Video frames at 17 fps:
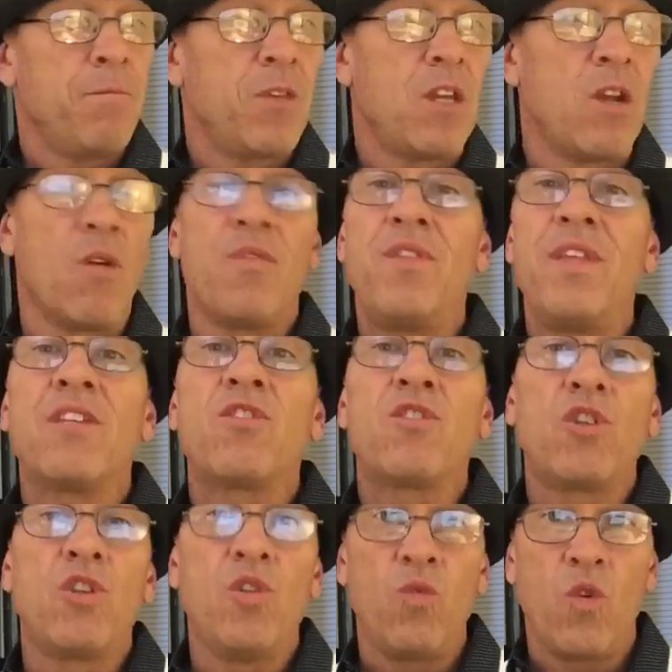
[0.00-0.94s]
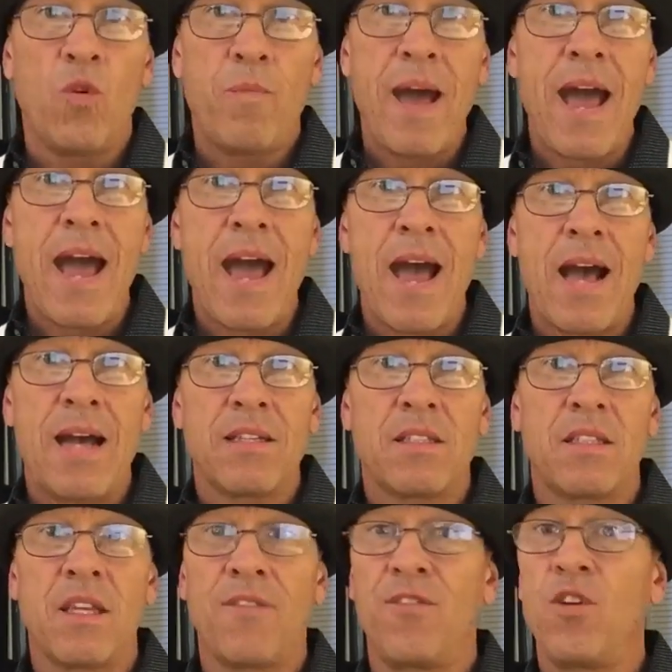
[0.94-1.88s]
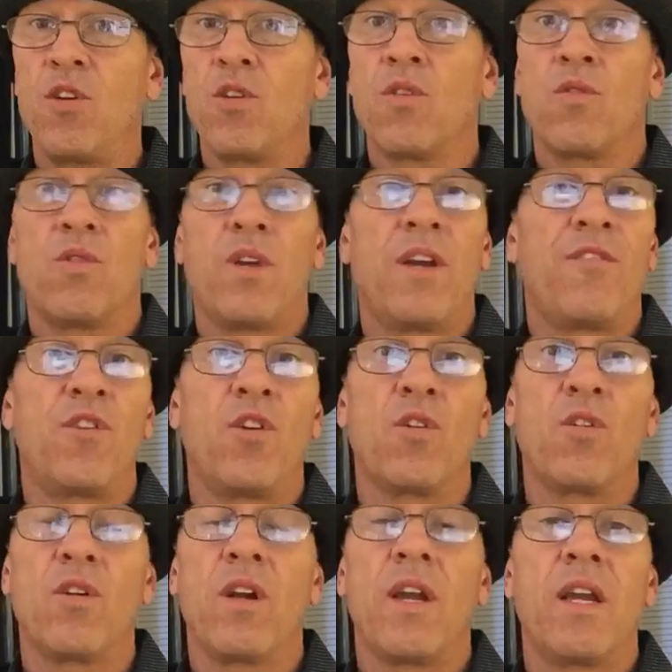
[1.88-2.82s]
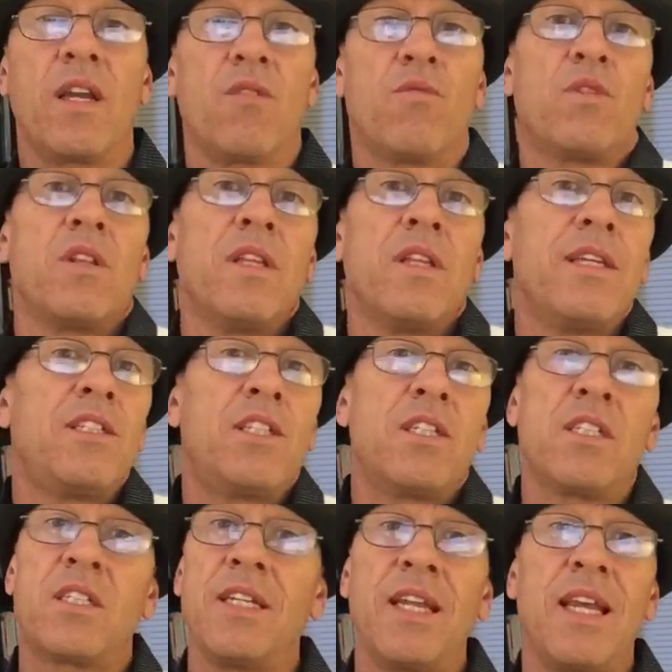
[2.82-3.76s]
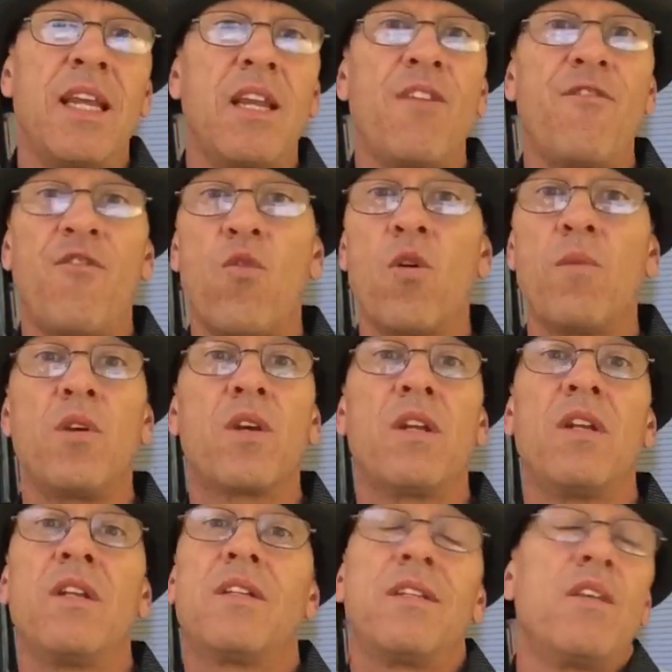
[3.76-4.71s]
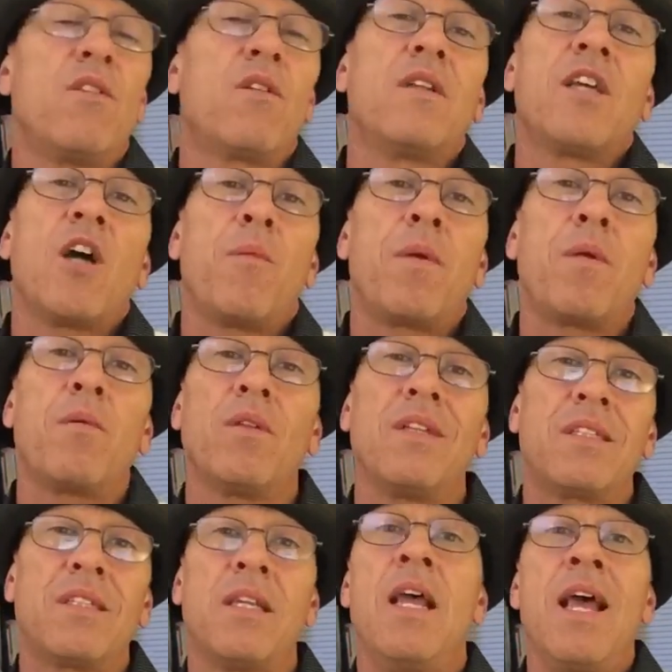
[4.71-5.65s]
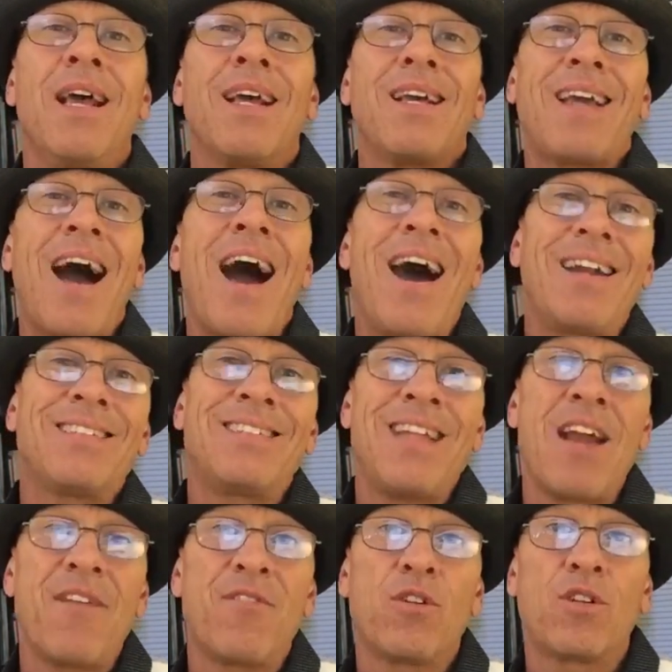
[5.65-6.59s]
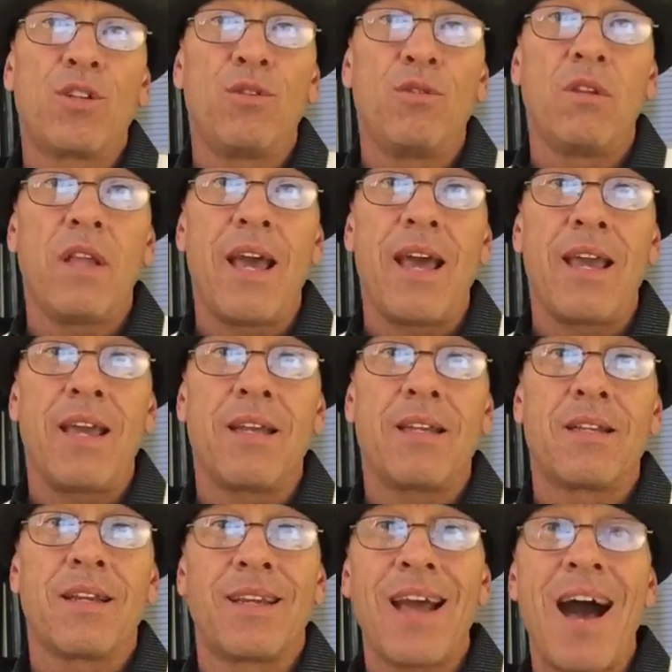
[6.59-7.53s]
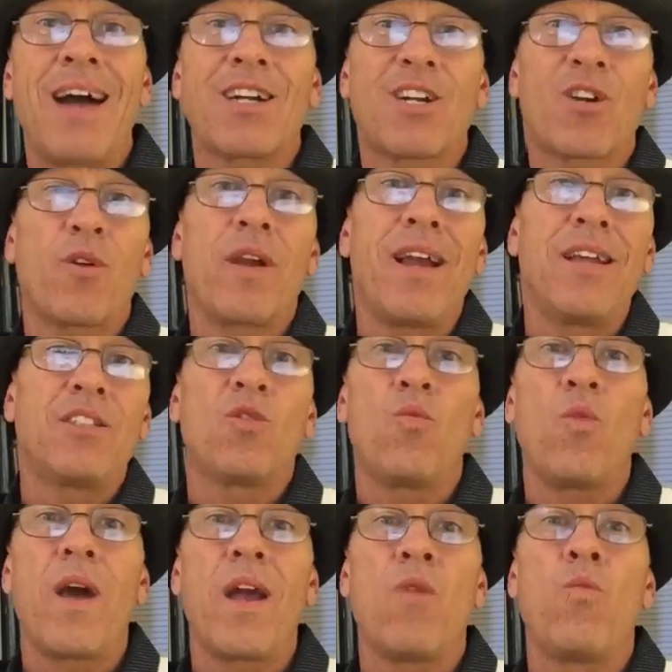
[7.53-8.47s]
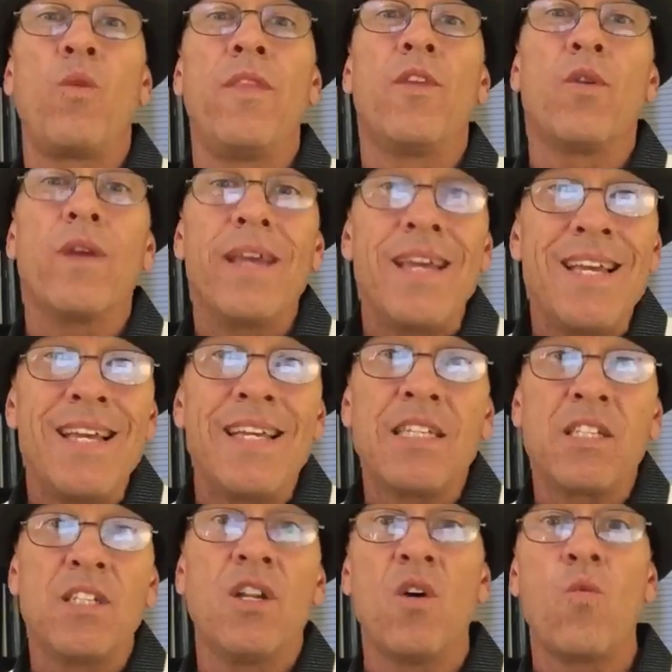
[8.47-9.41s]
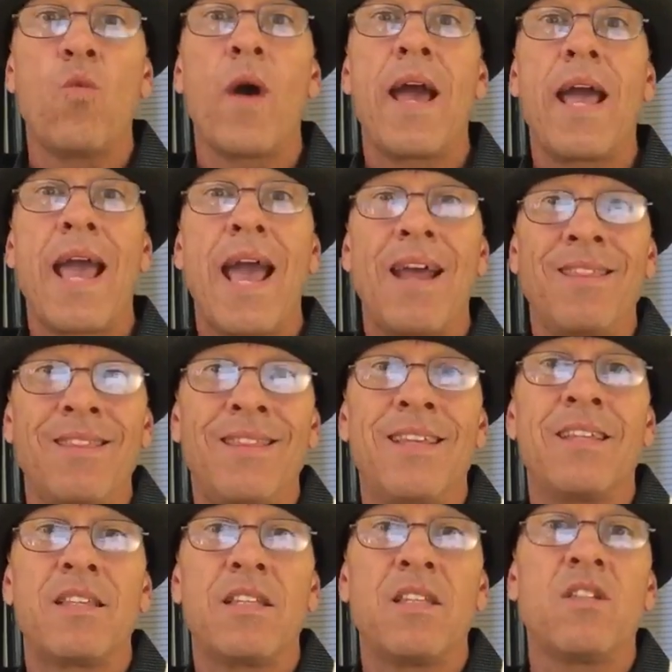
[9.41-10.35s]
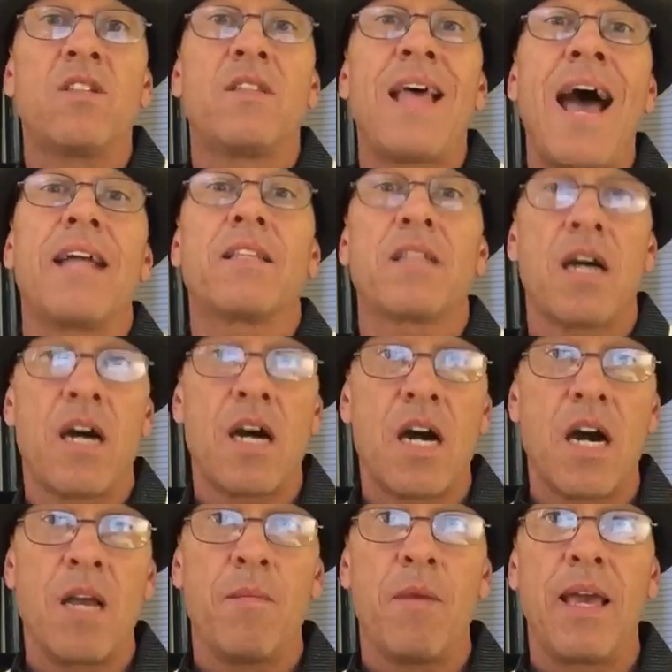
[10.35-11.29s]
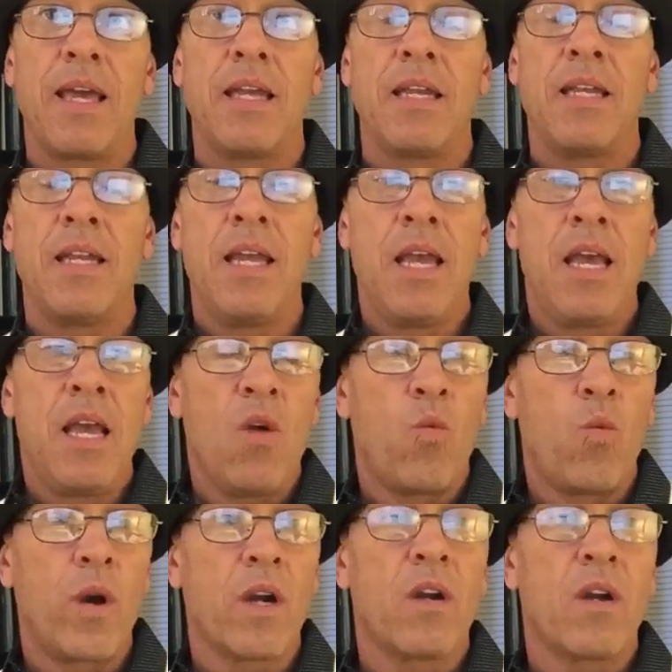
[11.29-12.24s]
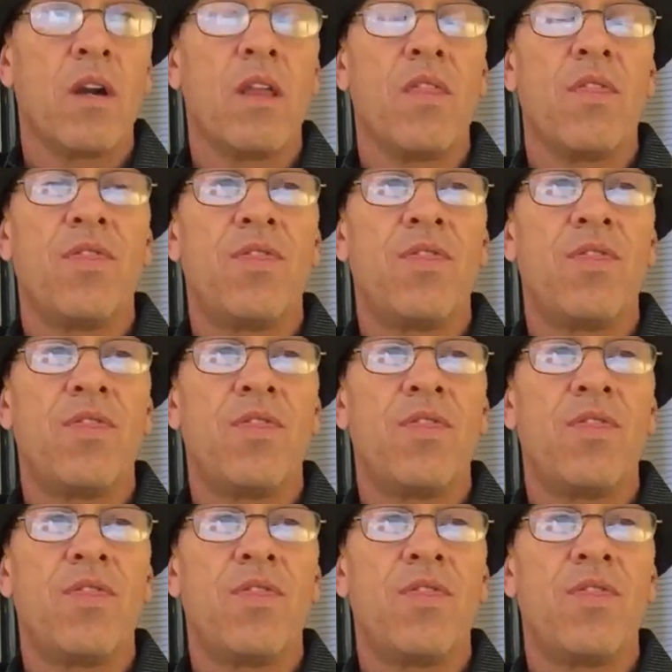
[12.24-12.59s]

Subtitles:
you know, this too will pass. If you're religious in any form, you can tell people, listen, God is never too late. God creates a way when there is no way. And this is that time and where